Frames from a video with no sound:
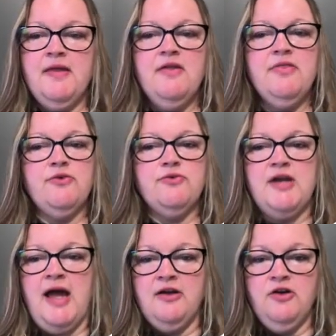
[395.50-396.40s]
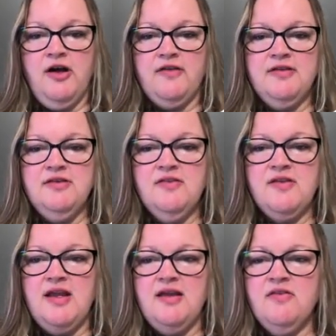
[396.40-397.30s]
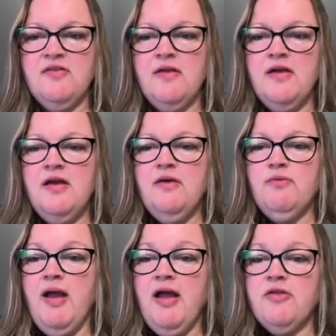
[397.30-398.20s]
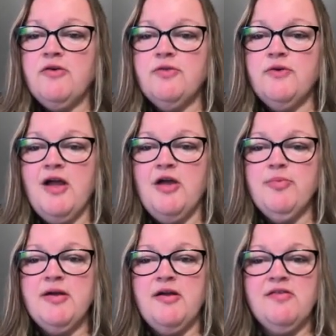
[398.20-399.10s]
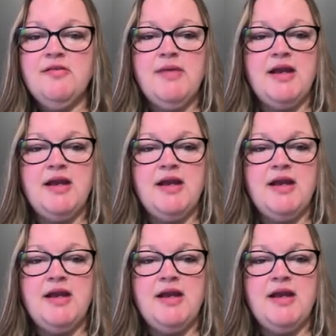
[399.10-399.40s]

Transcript: They're not causing disease. Rather, they're helping us in many